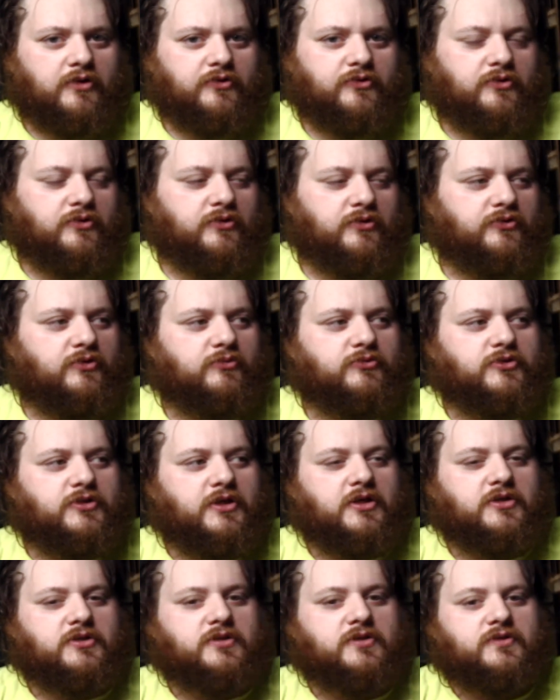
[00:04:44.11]
So there are some
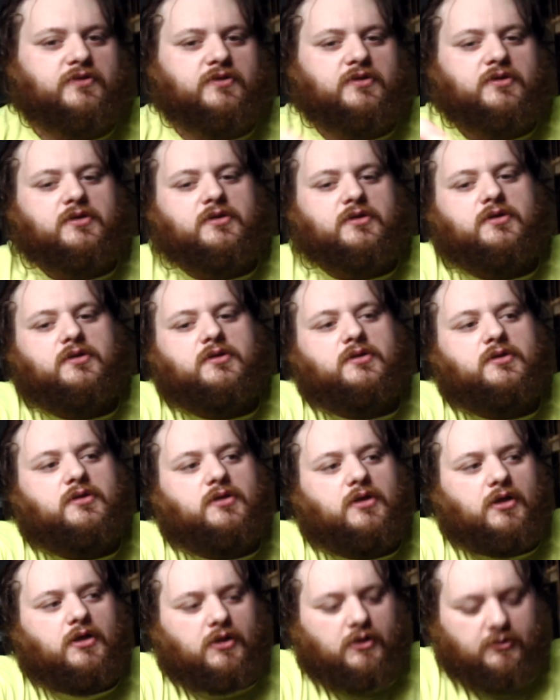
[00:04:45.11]
changes
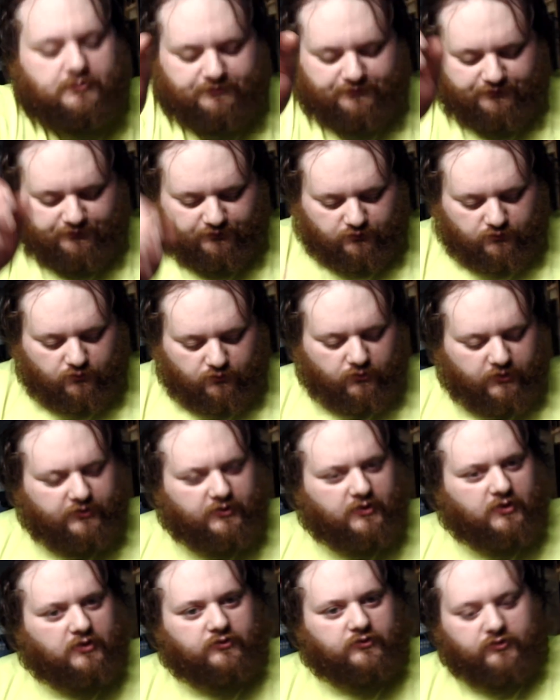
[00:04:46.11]
with
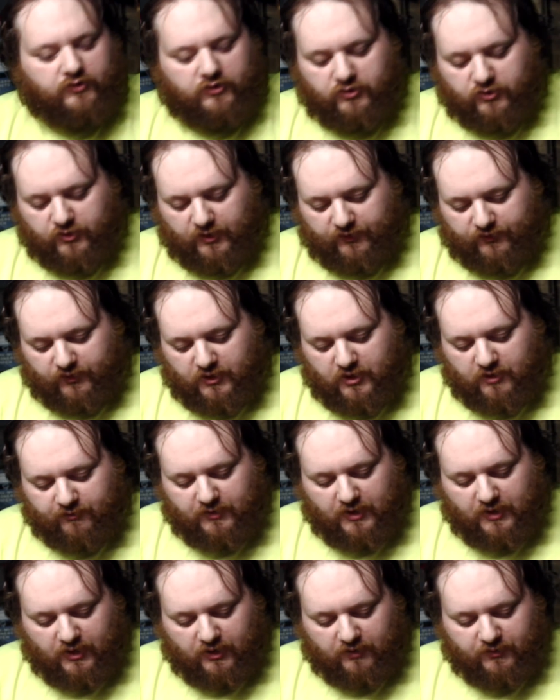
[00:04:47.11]
it, so you do have to keep
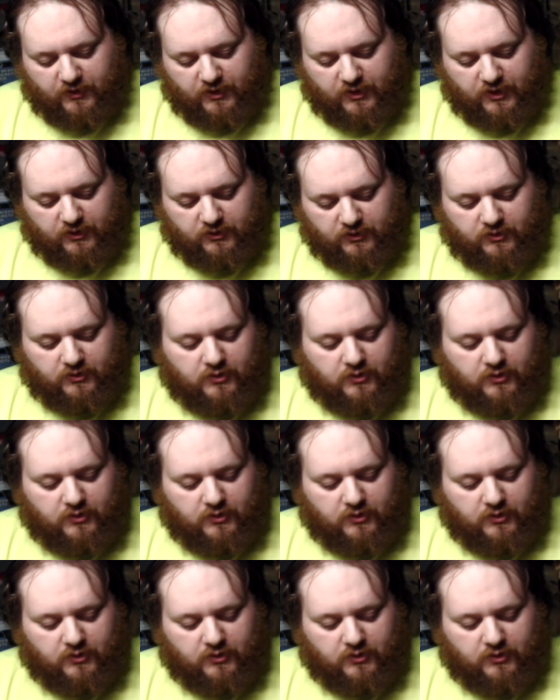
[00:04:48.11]
that in mind.